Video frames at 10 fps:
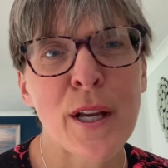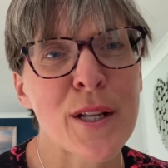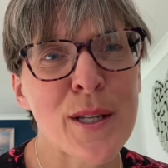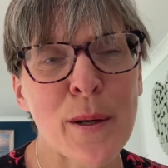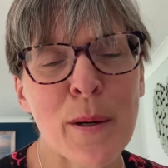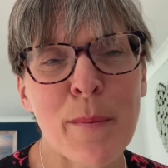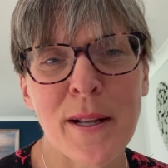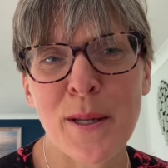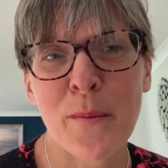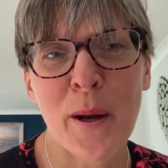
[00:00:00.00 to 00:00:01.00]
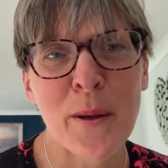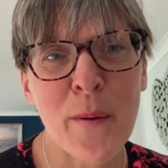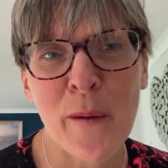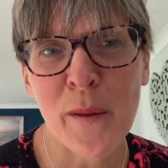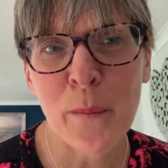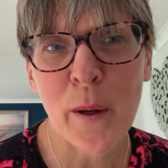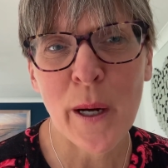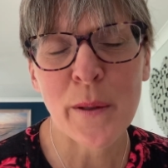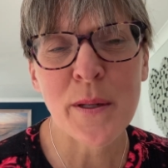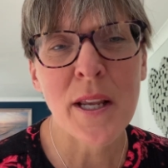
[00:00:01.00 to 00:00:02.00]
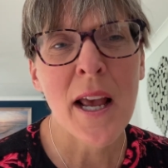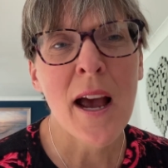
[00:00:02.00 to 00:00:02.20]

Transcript: So no matter where you are in the world,